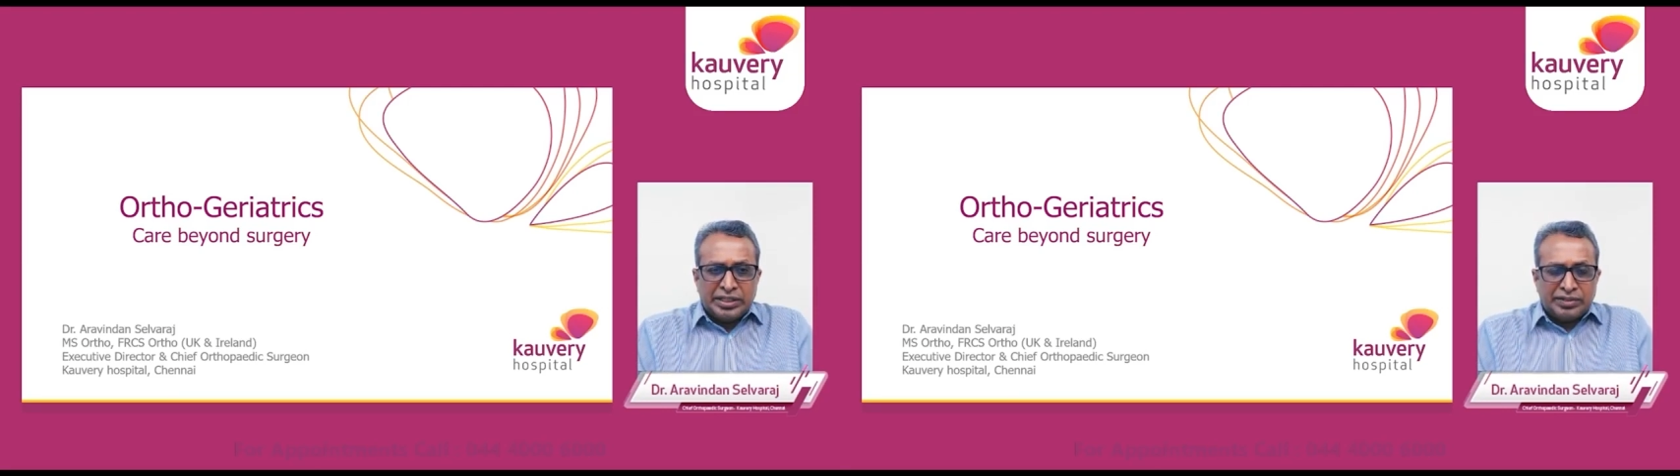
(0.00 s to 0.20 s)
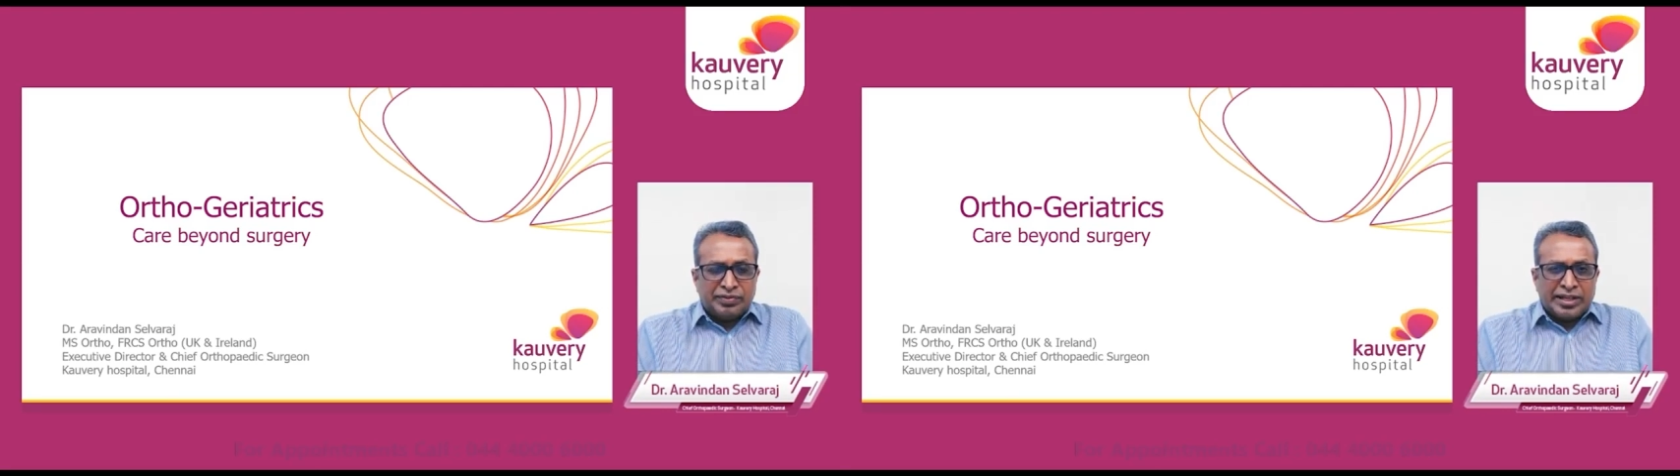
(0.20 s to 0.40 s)

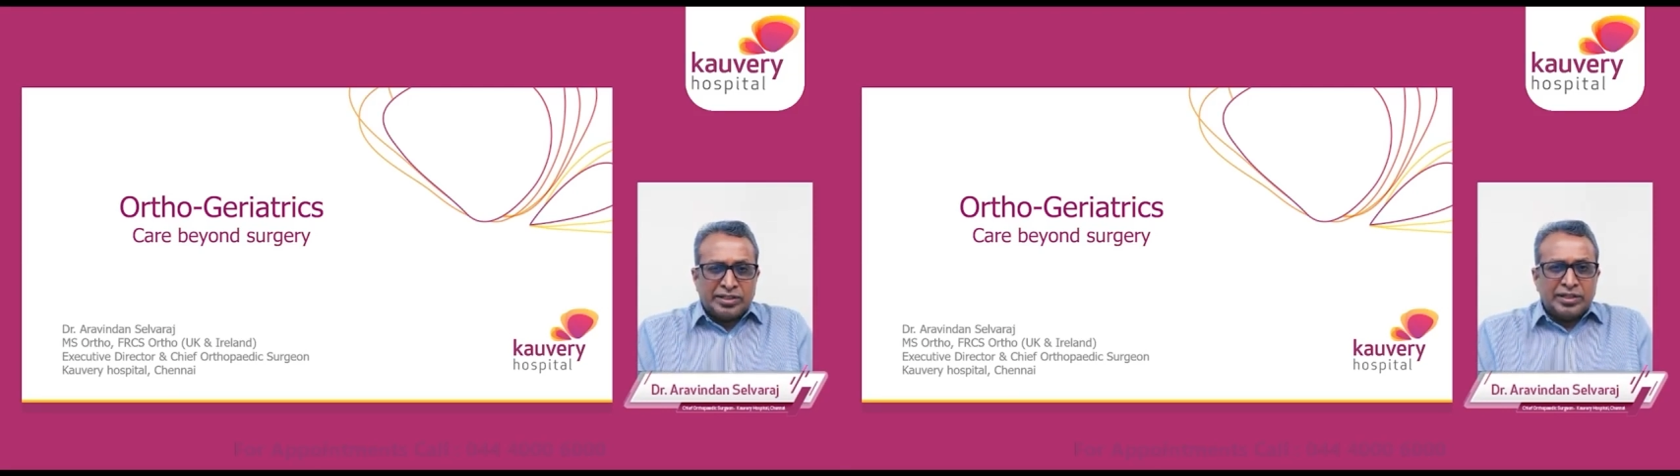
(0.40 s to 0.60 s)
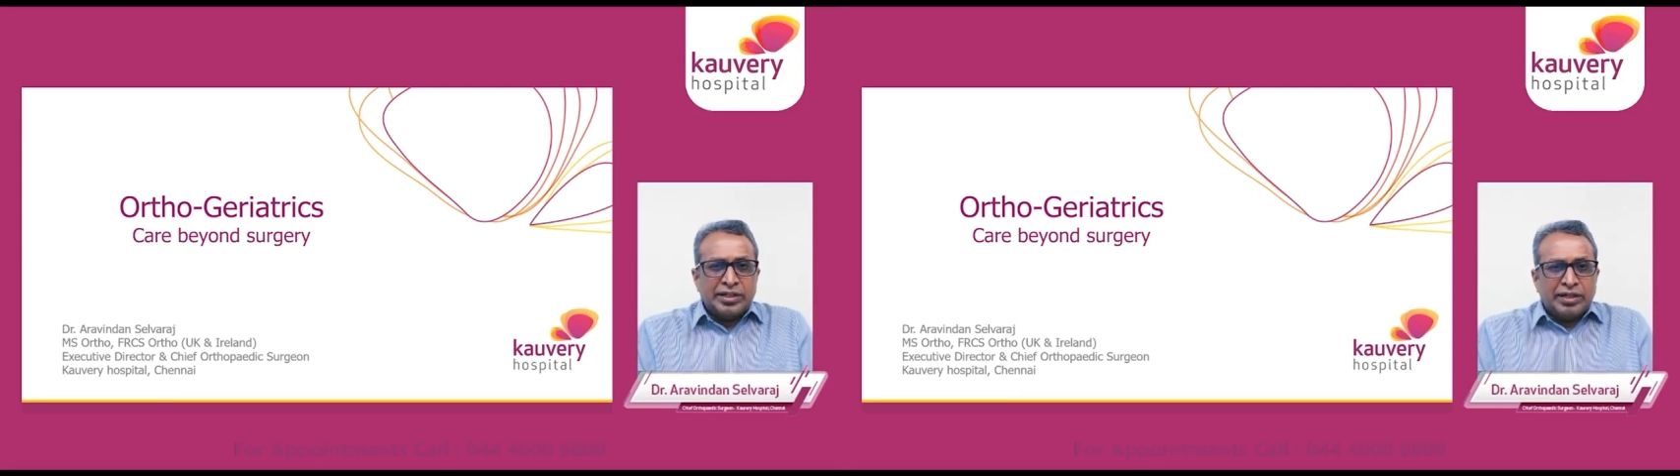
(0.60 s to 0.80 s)

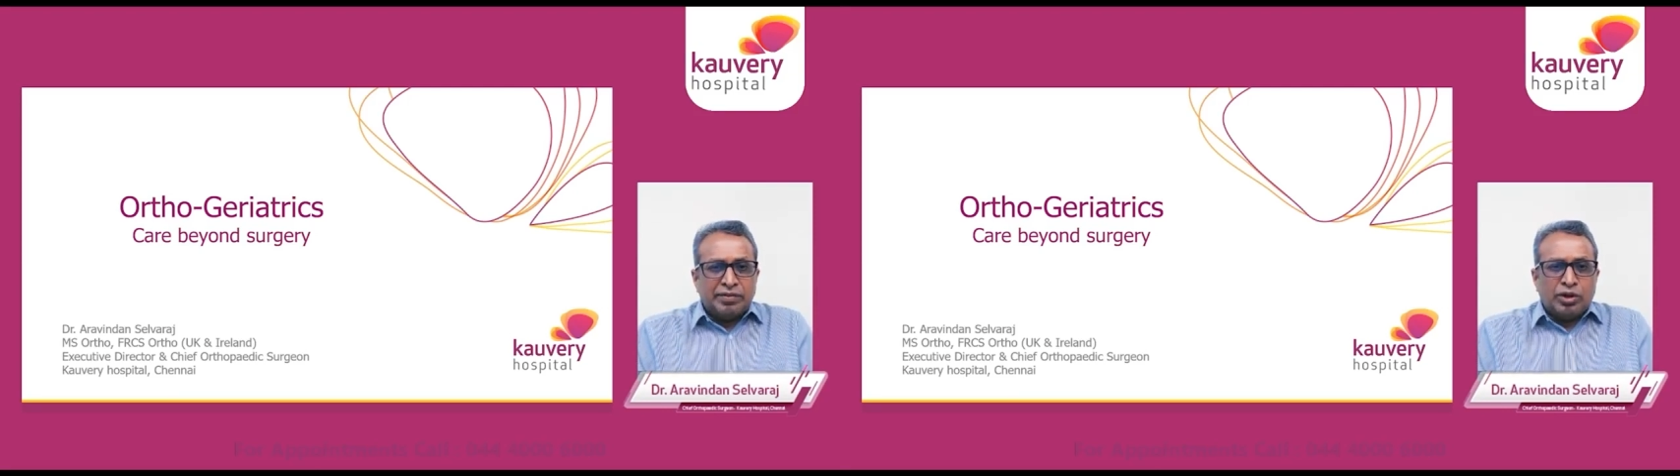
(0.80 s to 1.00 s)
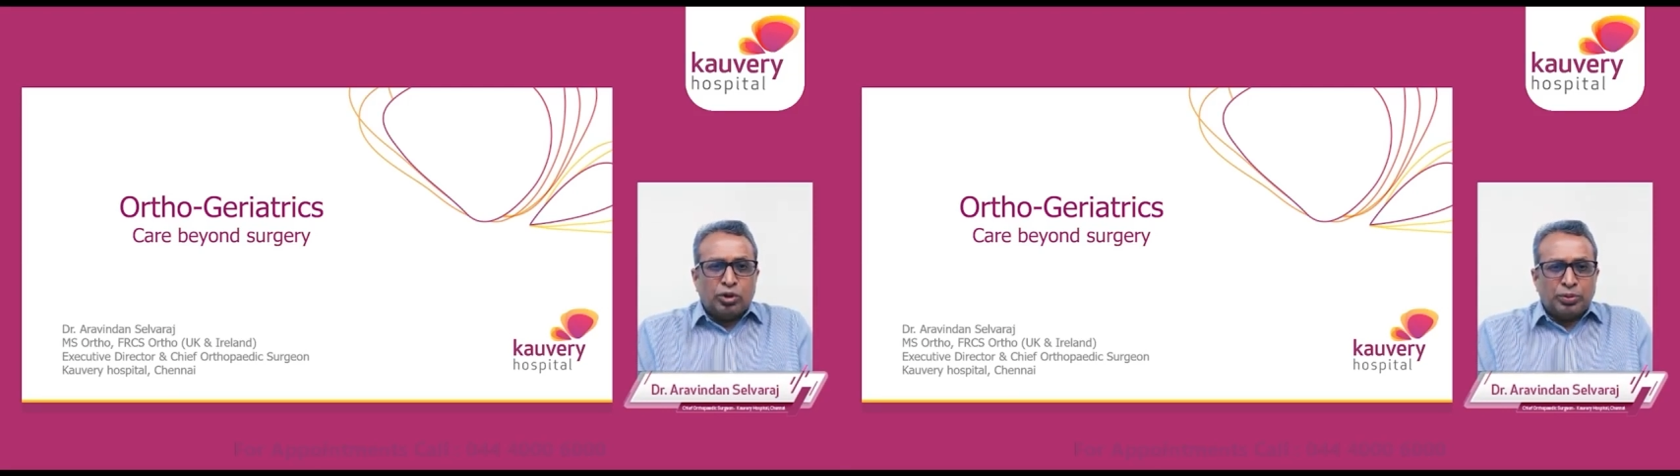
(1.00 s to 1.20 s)
fracture in
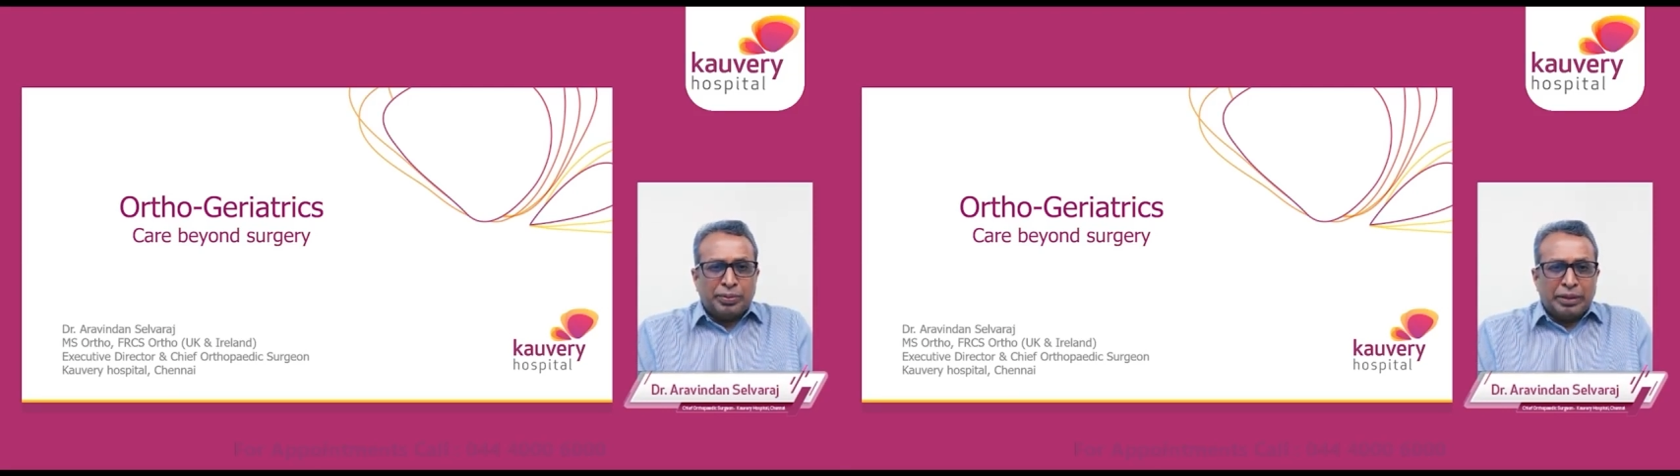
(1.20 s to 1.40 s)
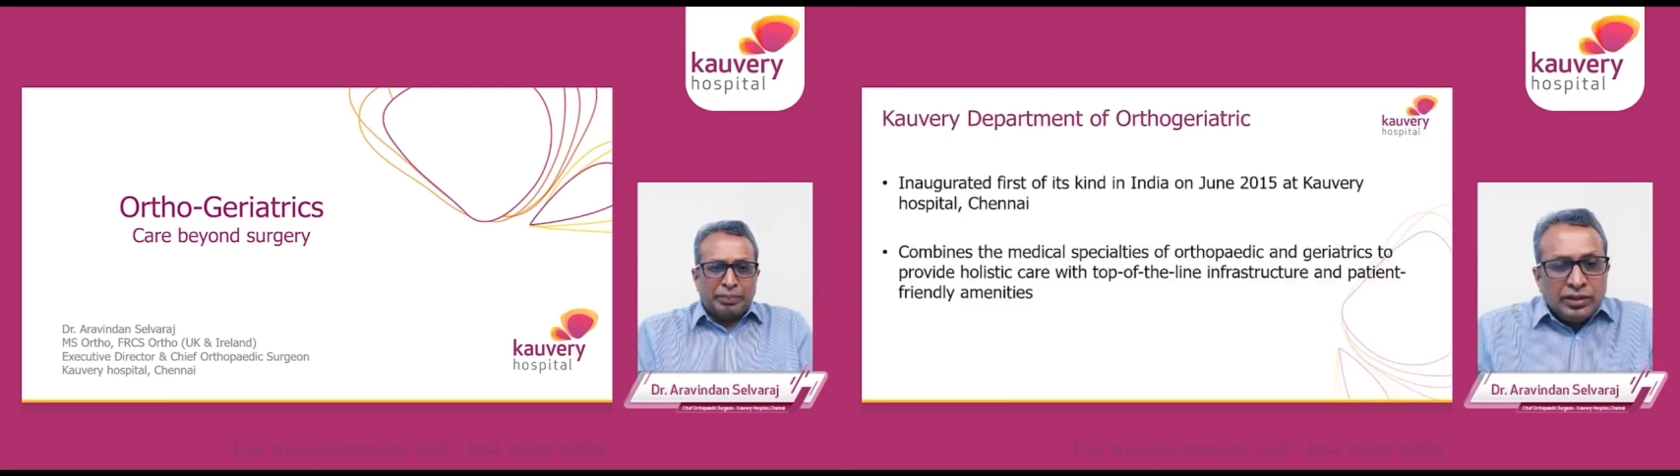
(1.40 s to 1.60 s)
our
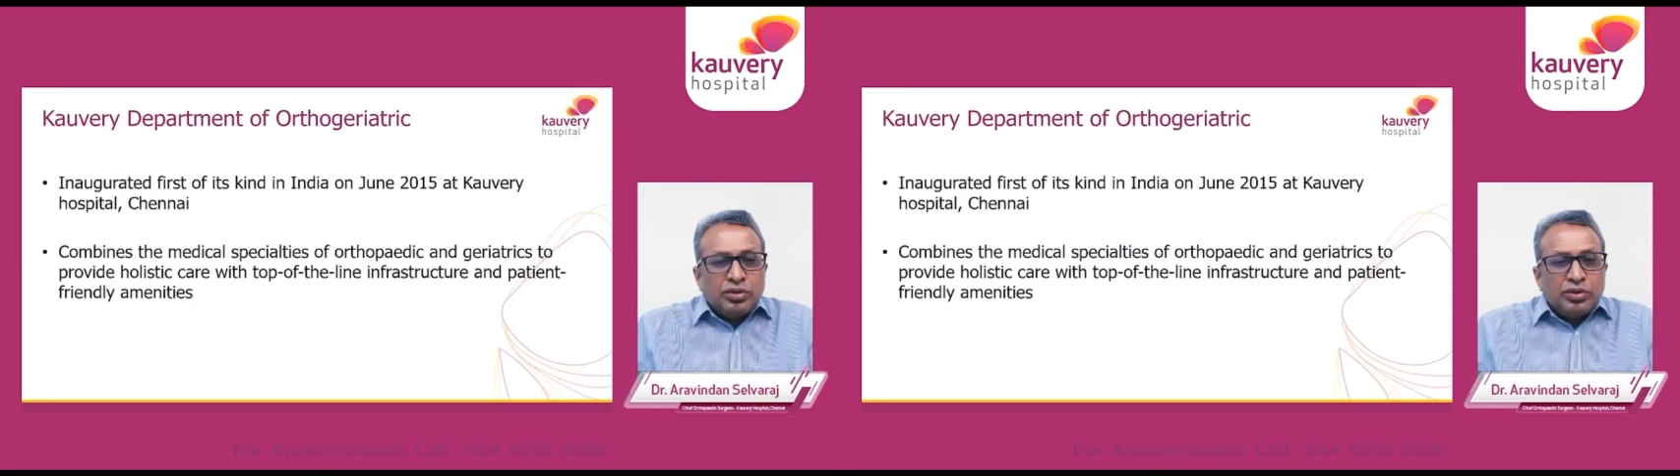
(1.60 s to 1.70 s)
orthopedic practice.